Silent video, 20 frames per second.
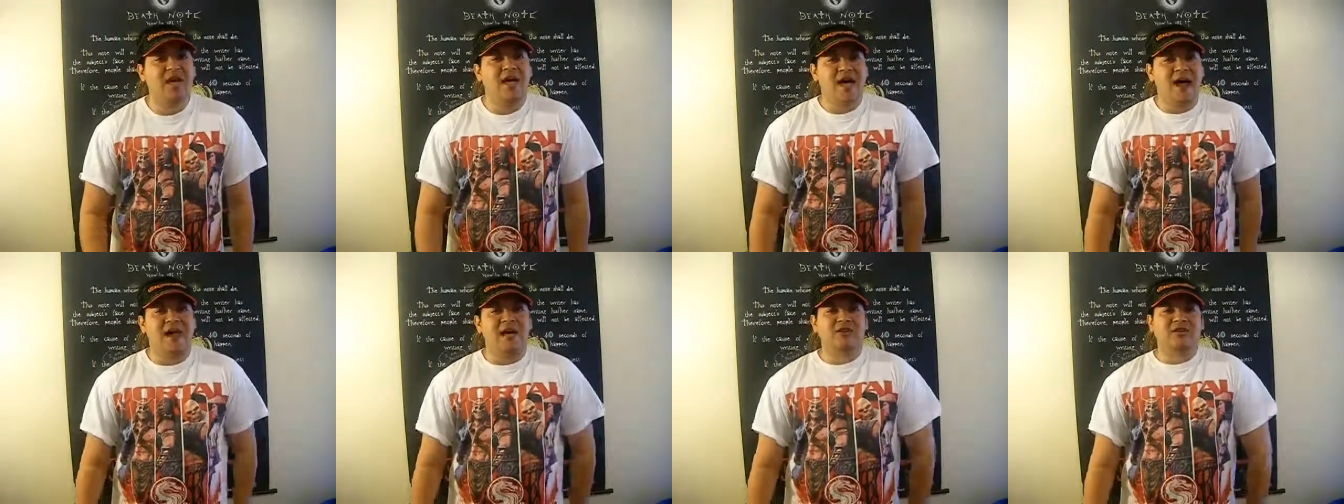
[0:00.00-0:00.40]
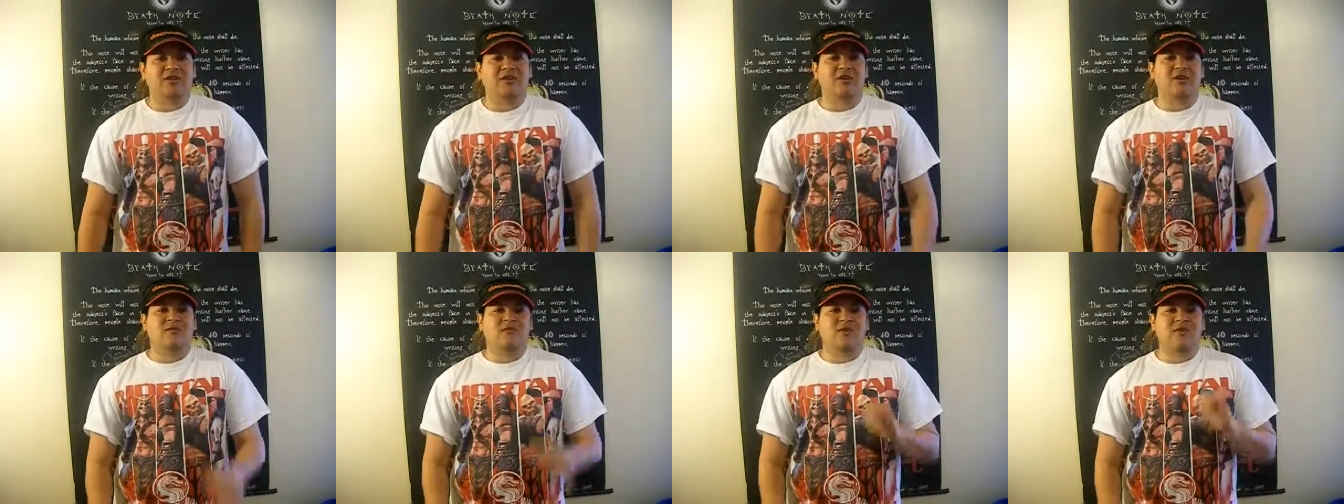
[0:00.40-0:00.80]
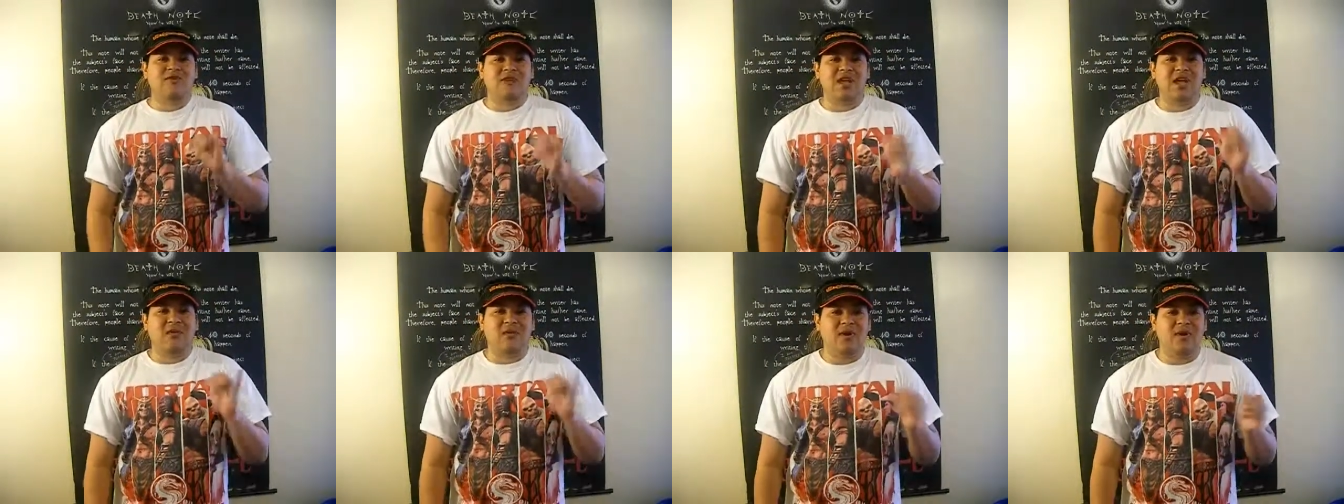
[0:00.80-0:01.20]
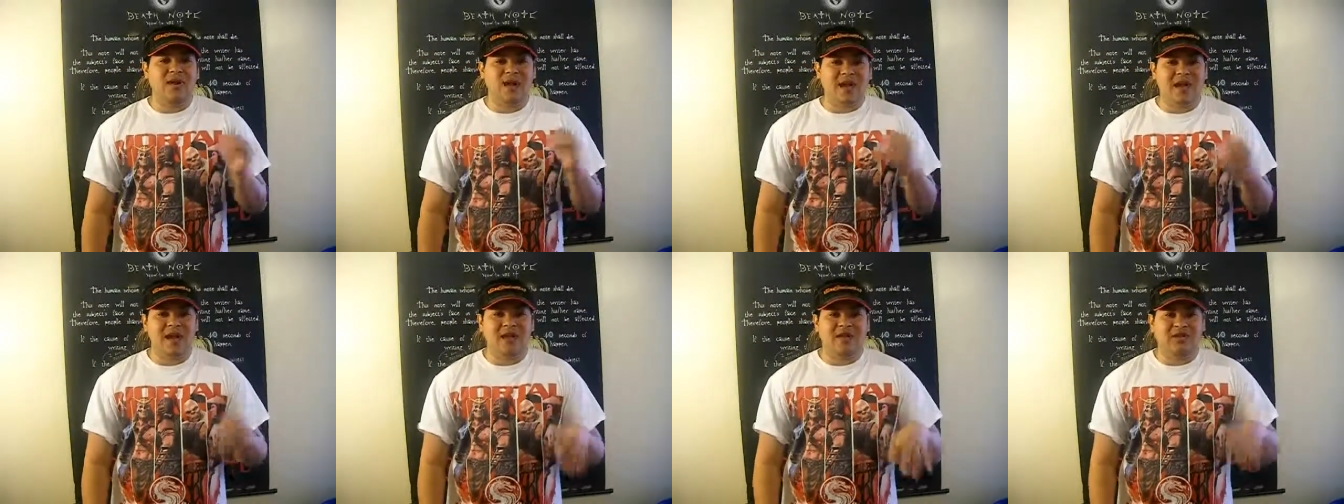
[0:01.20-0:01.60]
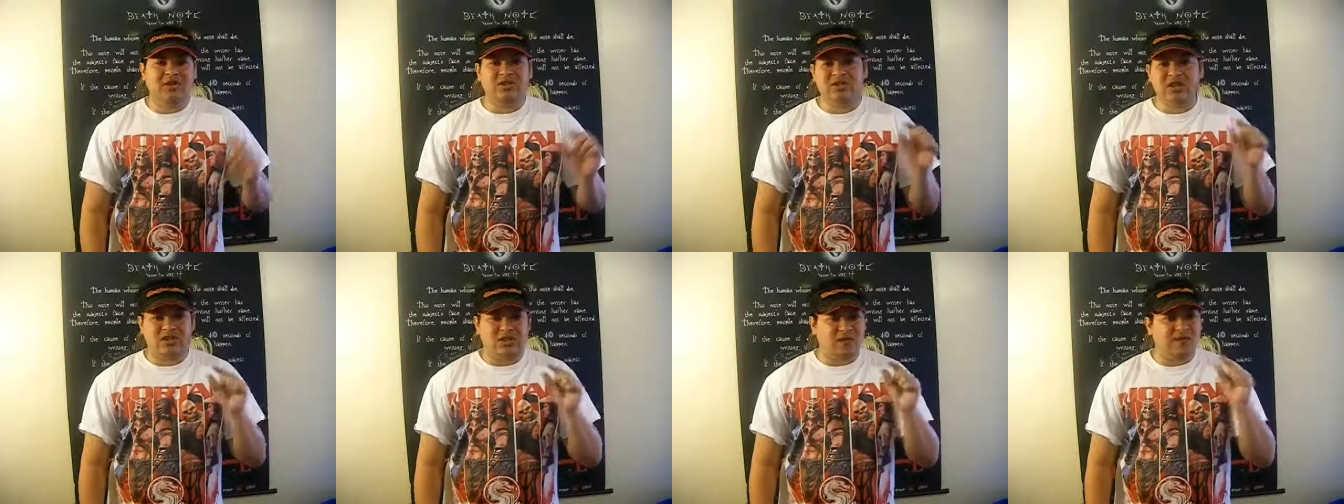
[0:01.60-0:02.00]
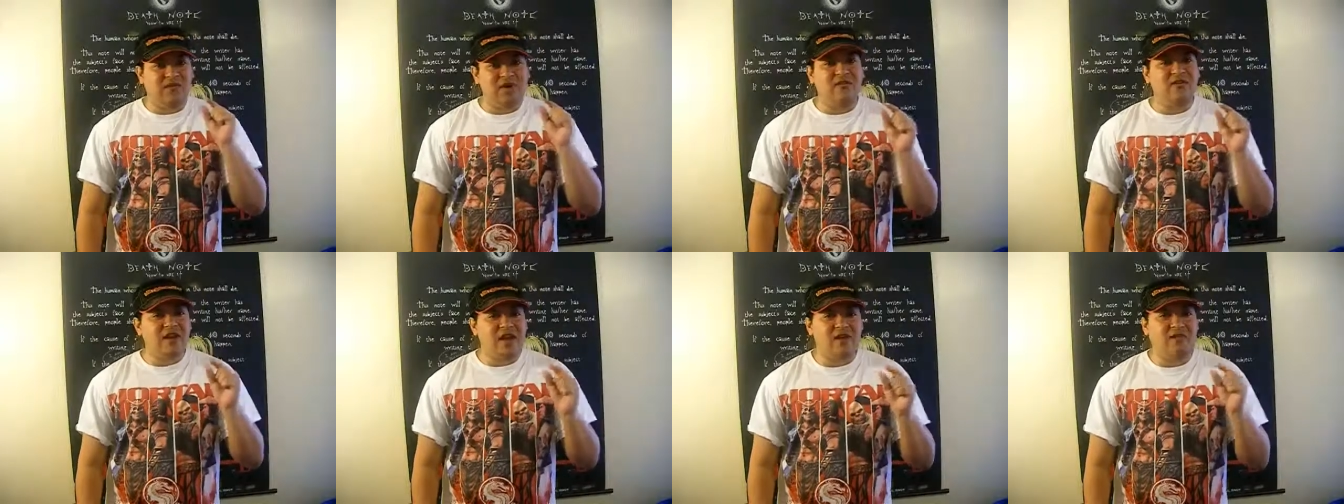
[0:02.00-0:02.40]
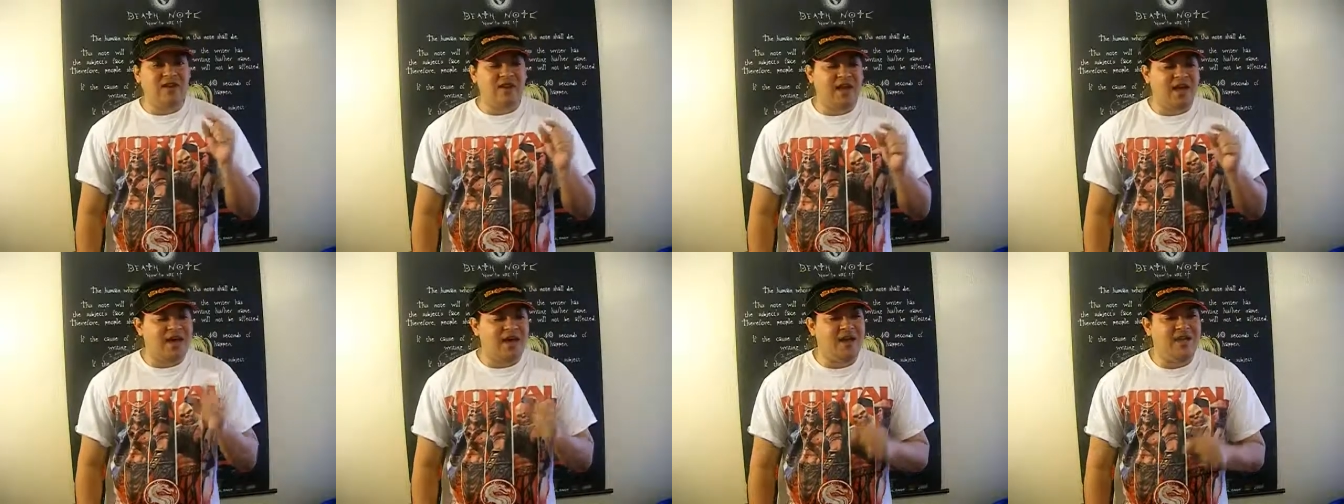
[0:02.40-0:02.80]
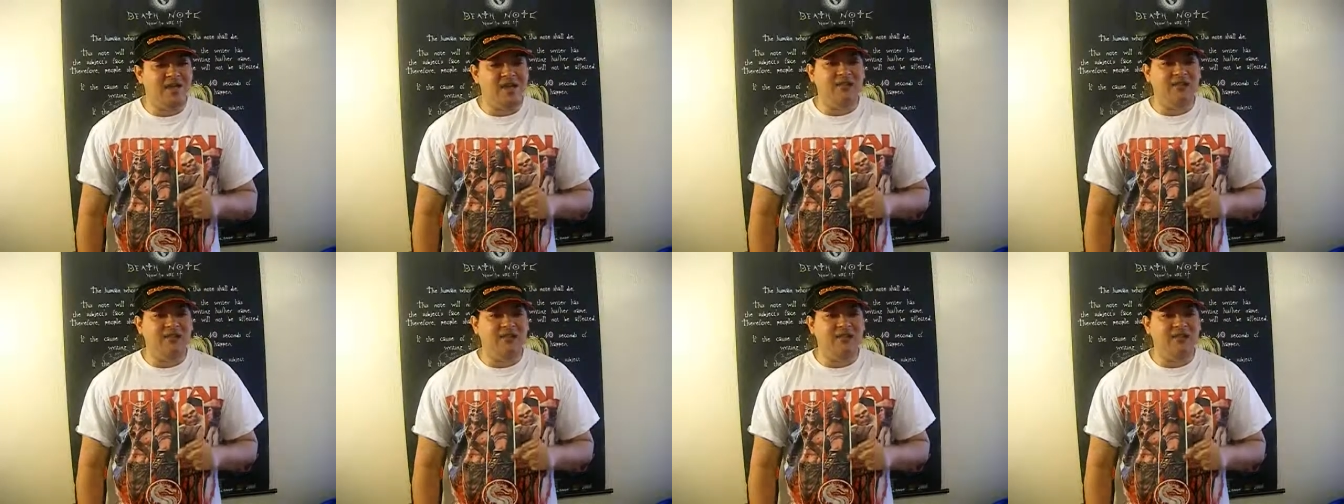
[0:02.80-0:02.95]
And that's another one thing I want to add, just at the very end I want to add,